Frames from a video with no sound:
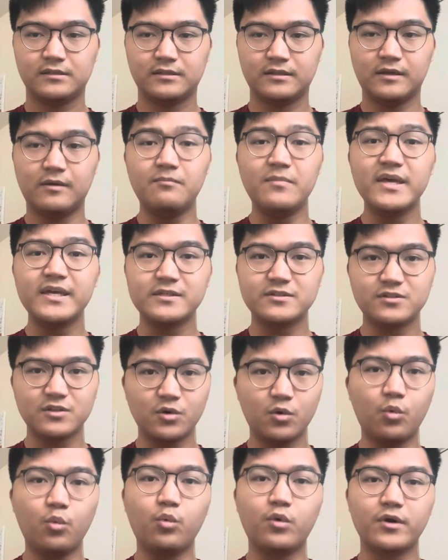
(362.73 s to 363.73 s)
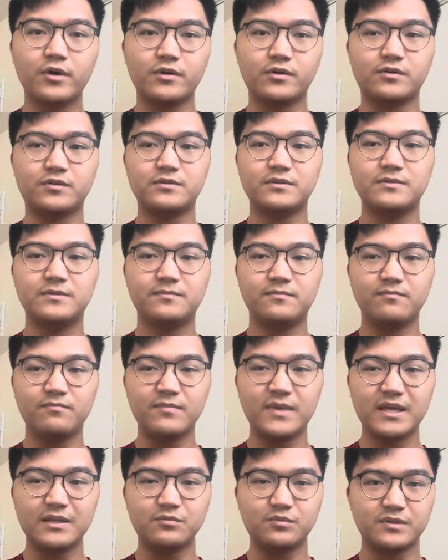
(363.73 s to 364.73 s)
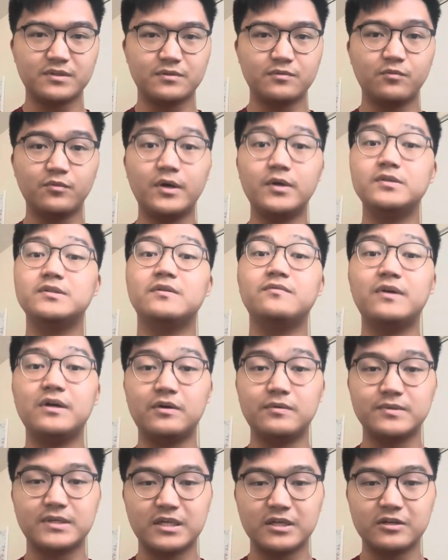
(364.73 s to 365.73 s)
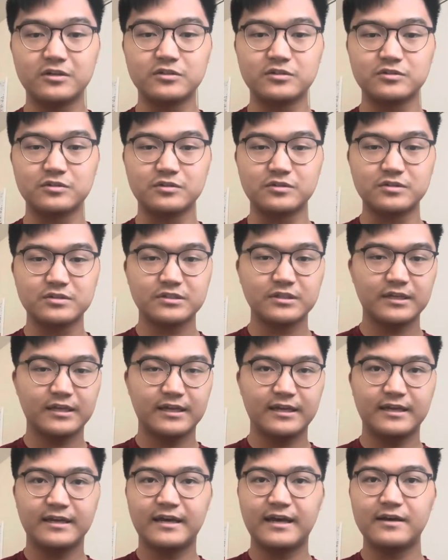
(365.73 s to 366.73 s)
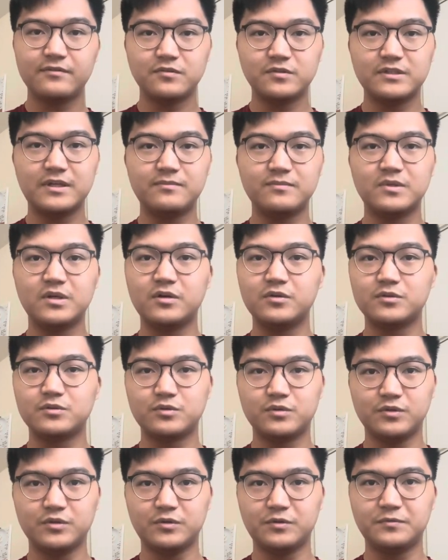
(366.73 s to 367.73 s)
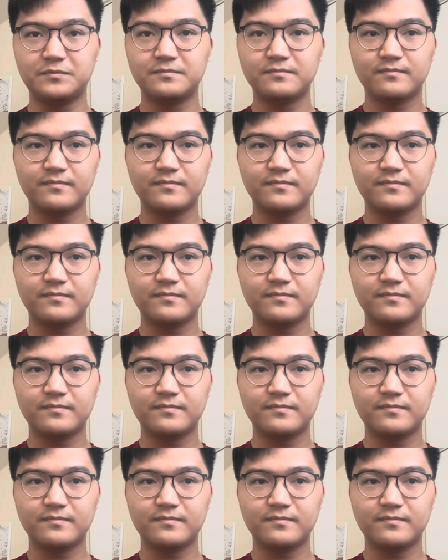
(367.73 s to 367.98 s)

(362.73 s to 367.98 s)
amazing world made with well-developed characters, having them go through